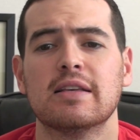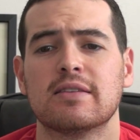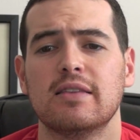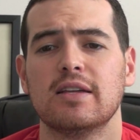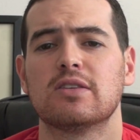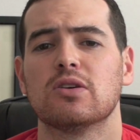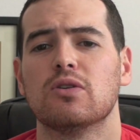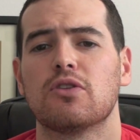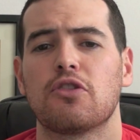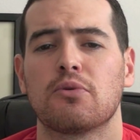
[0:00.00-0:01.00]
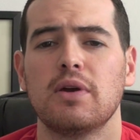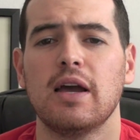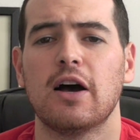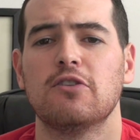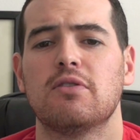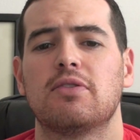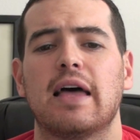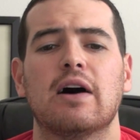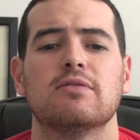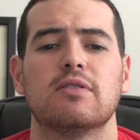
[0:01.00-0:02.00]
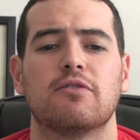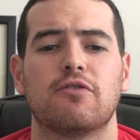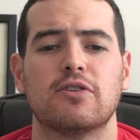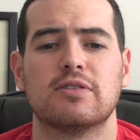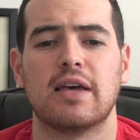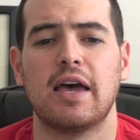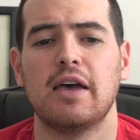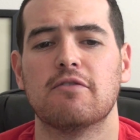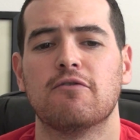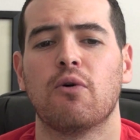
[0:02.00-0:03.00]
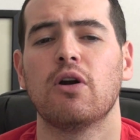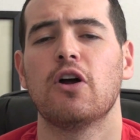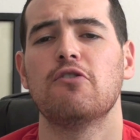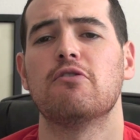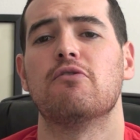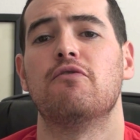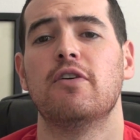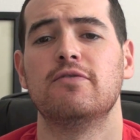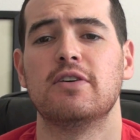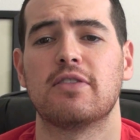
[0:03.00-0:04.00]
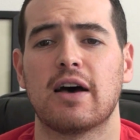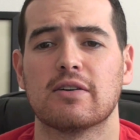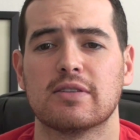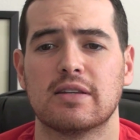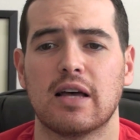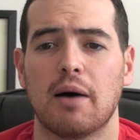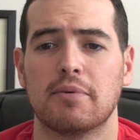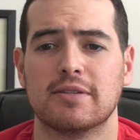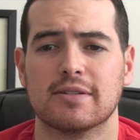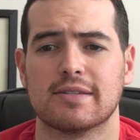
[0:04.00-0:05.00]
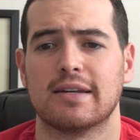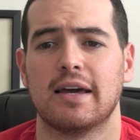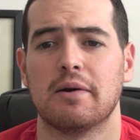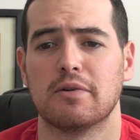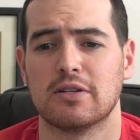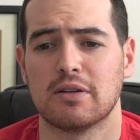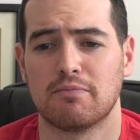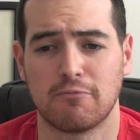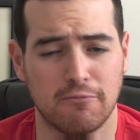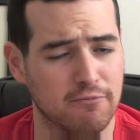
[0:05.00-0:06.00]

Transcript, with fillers: So they'd sold 300,000 the first day and 450,000 up until today, which is a